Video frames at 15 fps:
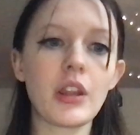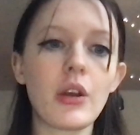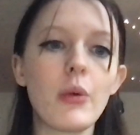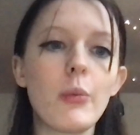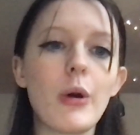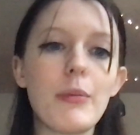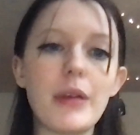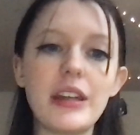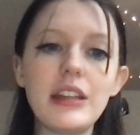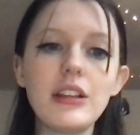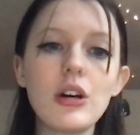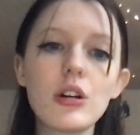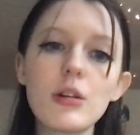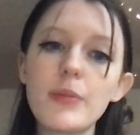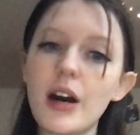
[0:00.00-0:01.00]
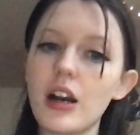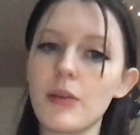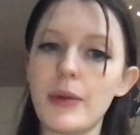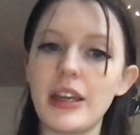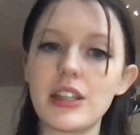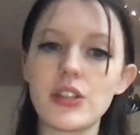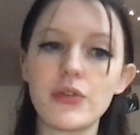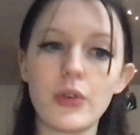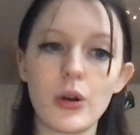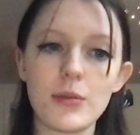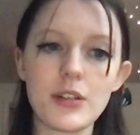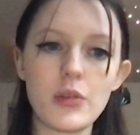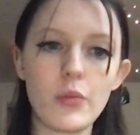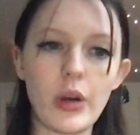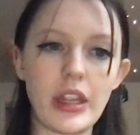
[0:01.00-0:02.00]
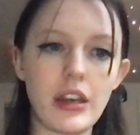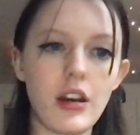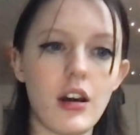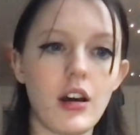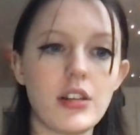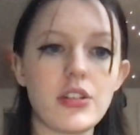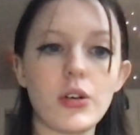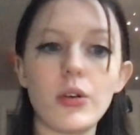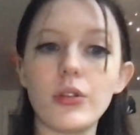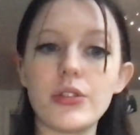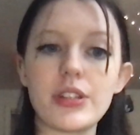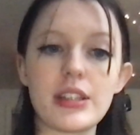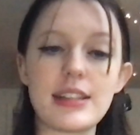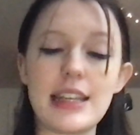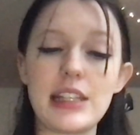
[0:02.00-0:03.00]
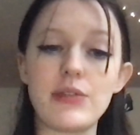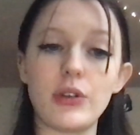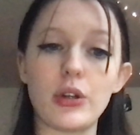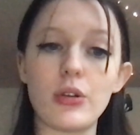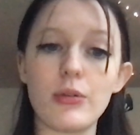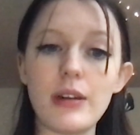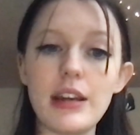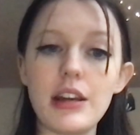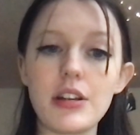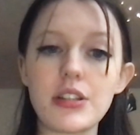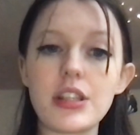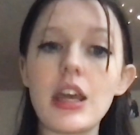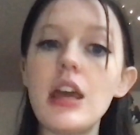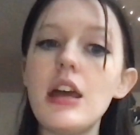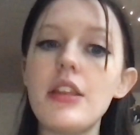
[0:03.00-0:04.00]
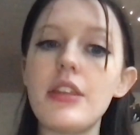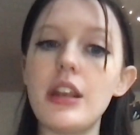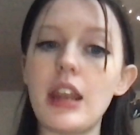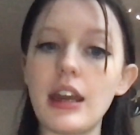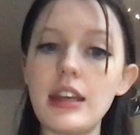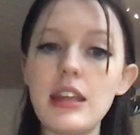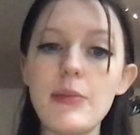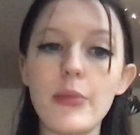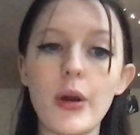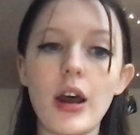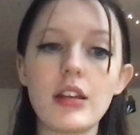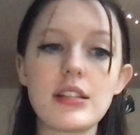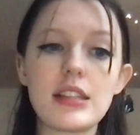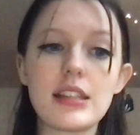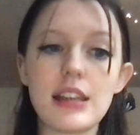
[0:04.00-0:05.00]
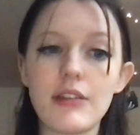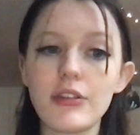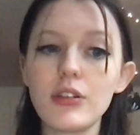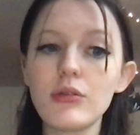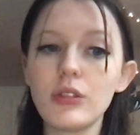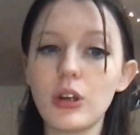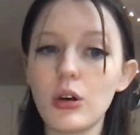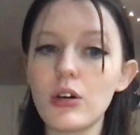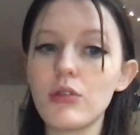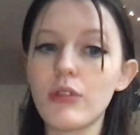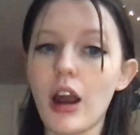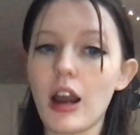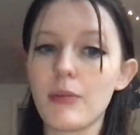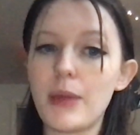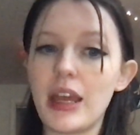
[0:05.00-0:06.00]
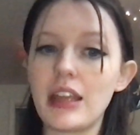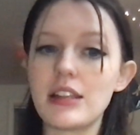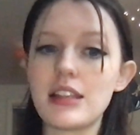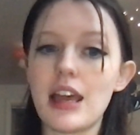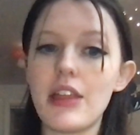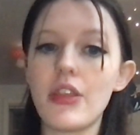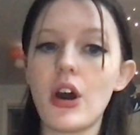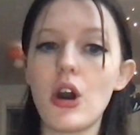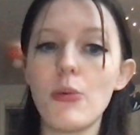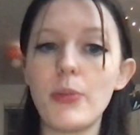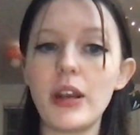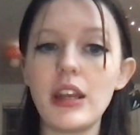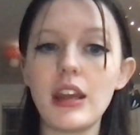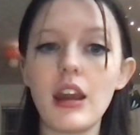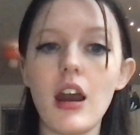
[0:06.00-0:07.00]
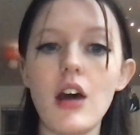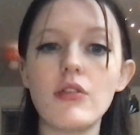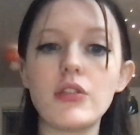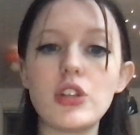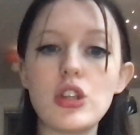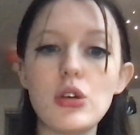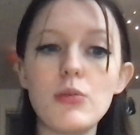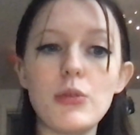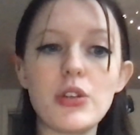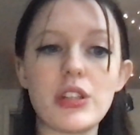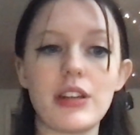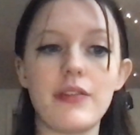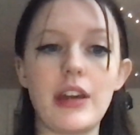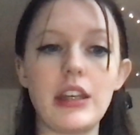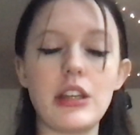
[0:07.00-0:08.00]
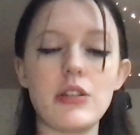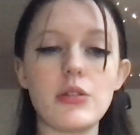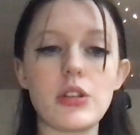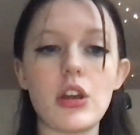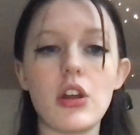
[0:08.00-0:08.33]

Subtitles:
While many local punk bands formed and went on to hold successful careers, the 90s brought several local rock bands and the opening of 2 music venues, the